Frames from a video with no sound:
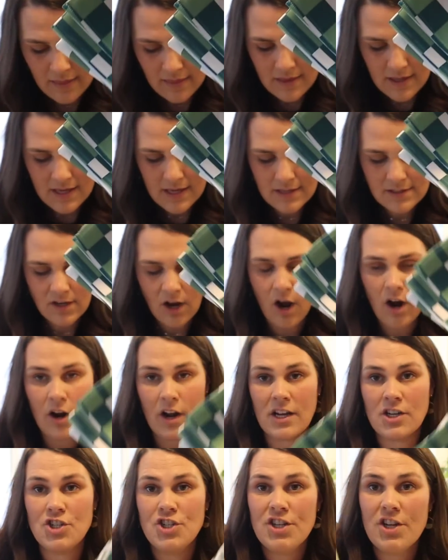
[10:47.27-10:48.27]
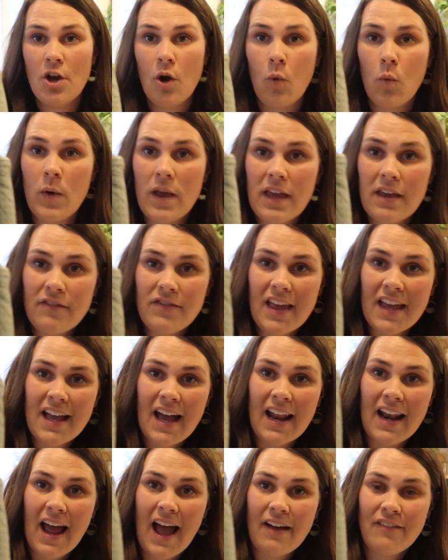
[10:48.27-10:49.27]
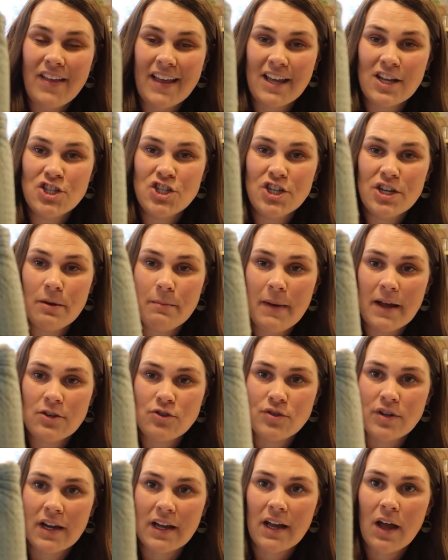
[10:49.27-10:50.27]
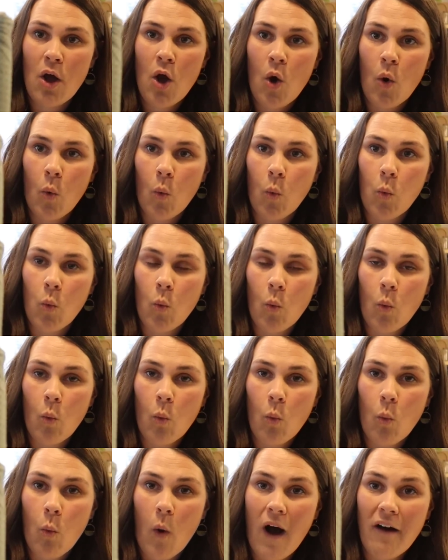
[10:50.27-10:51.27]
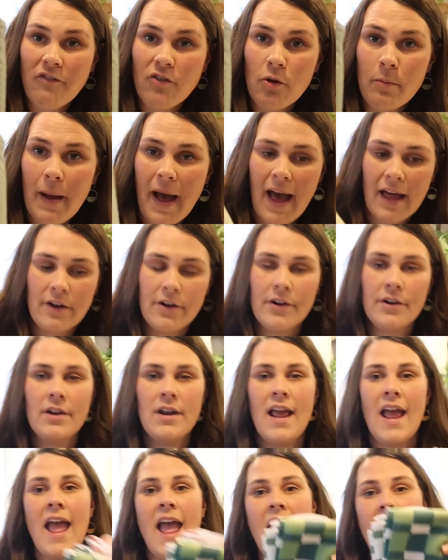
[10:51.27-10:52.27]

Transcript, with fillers: These are a geo weave. They kind of have like a geometric waffle pattern,